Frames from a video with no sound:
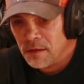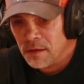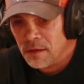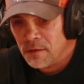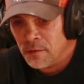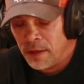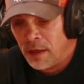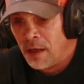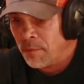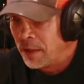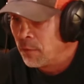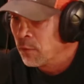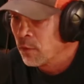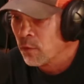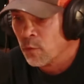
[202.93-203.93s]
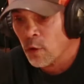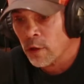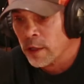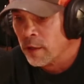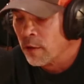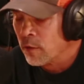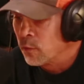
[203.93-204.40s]
Well, I mean, we're
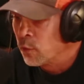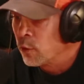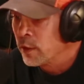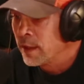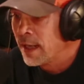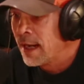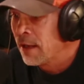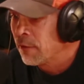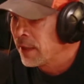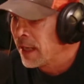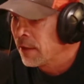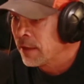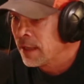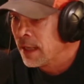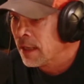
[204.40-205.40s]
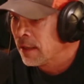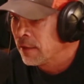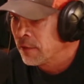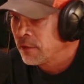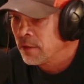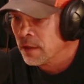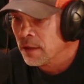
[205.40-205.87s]
working on one now down in
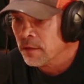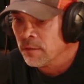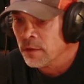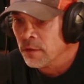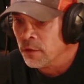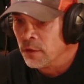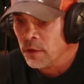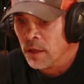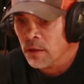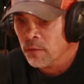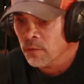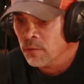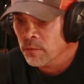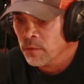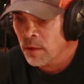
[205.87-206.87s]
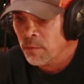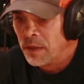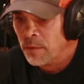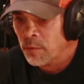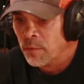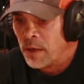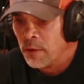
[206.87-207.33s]
Elliston. The
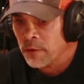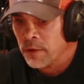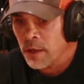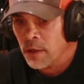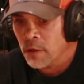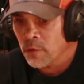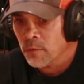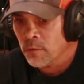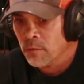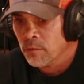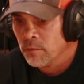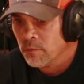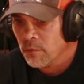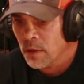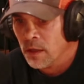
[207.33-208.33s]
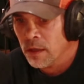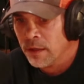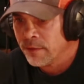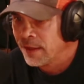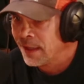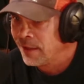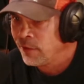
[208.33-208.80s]
people bought the home, I
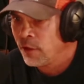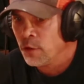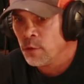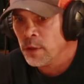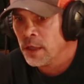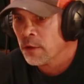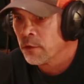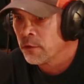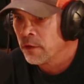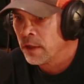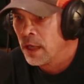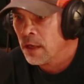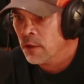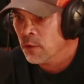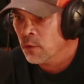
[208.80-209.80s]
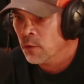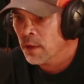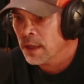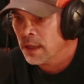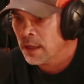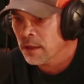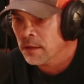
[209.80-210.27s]
think 2 years ago,
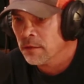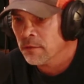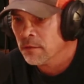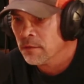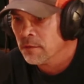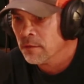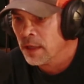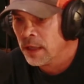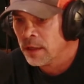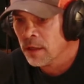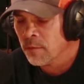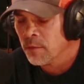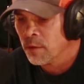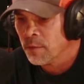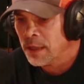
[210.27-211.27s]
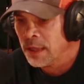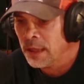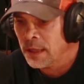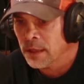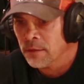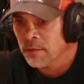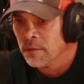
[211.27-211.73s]
and they come to
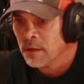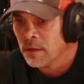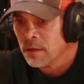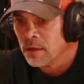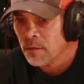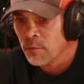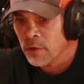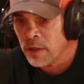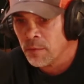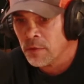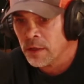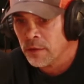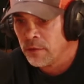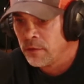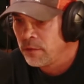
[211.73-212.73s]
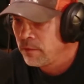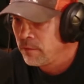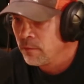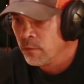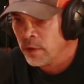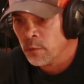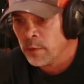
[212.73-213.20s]
me and pretty much
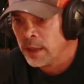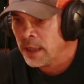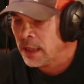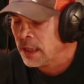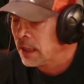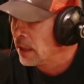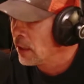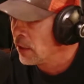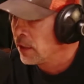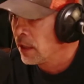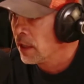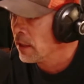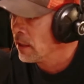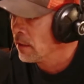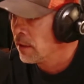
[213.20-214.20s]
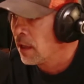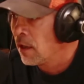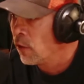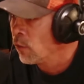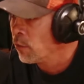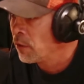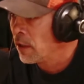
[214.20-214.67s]
we went in and gutted the
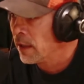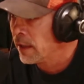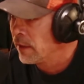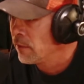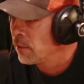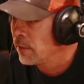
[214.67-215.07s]
whole place.